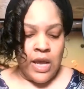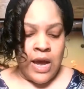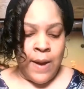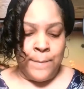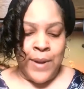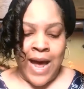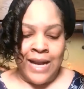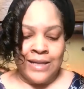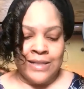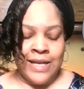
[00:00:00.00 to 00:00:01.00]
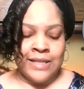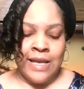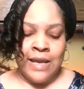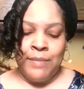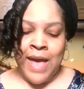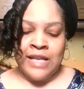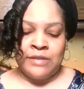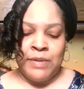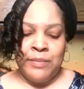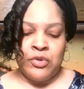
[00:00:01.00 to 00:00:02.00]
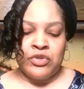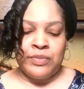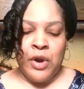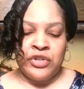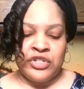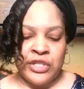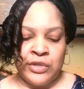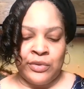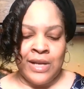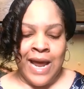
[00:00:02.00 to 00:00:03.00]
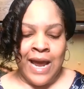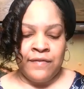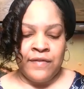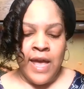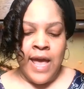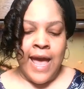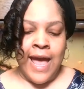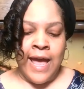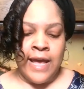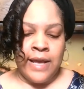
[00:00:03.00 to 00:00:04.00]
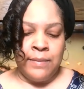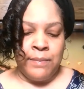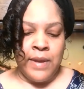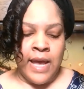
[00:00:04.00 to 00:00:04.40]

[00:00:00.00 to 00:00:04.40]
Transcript: Politics impacts people's personal life and